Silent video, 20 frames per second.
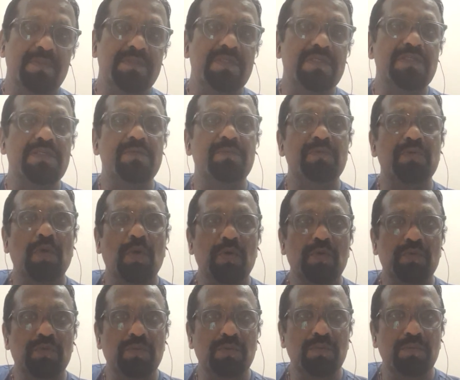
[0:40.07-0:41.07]
system is
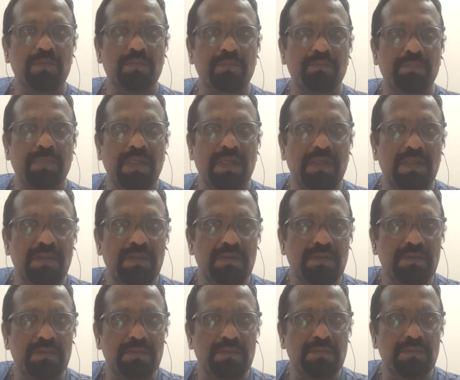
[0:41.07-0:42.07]
also being
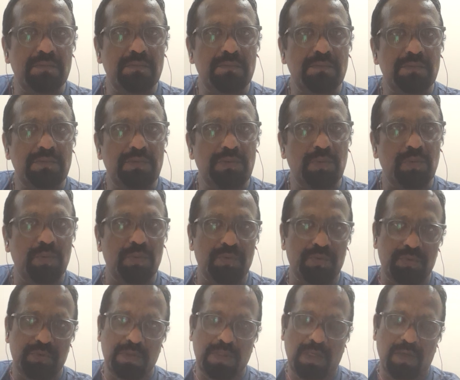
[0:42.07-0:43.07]
told to
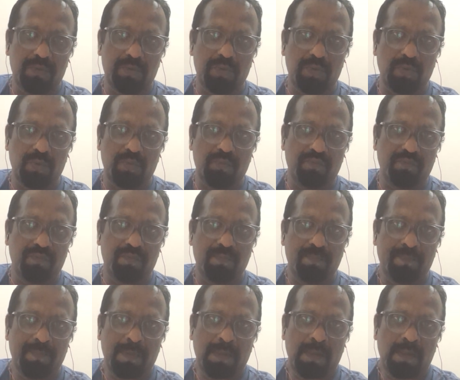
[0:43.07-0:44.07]
you. How do you
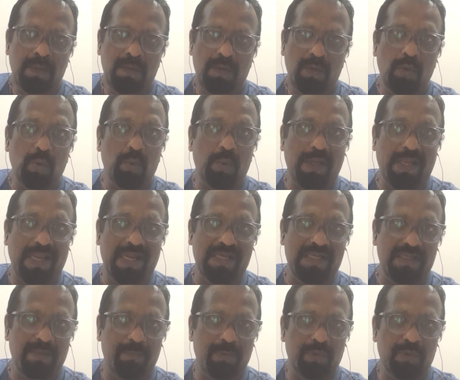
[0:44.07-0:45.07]
locate
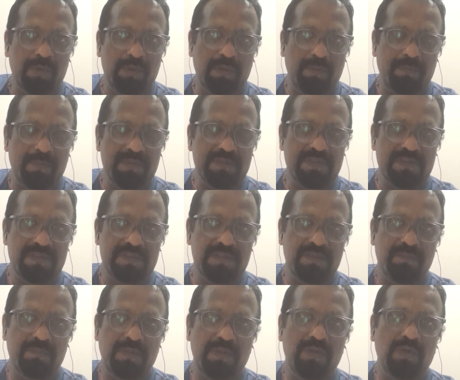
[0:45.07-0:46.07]
them on the number
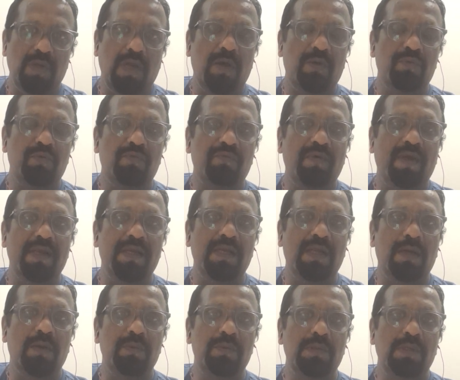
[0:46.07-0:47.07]
system, and how to find
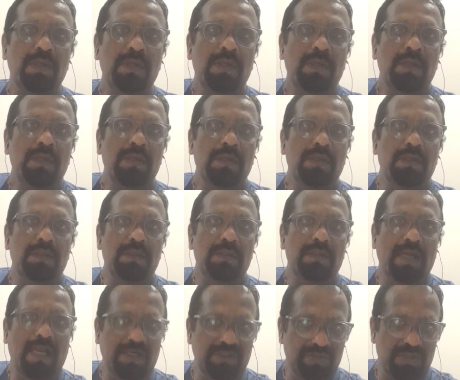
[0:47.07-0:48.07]
out
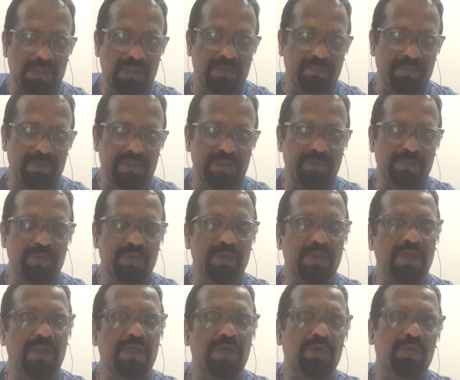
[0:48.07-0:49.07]
rational numbers between
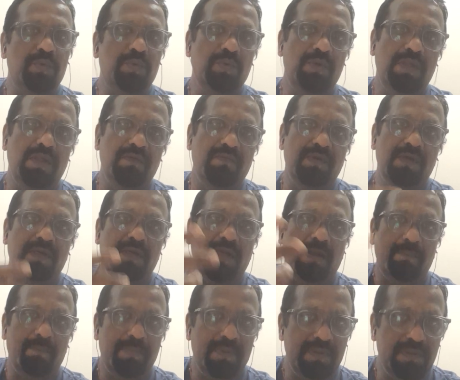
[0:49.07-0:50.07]
any two given
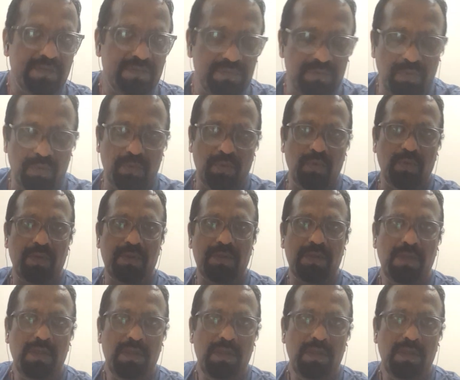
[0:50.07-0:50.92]
numbers or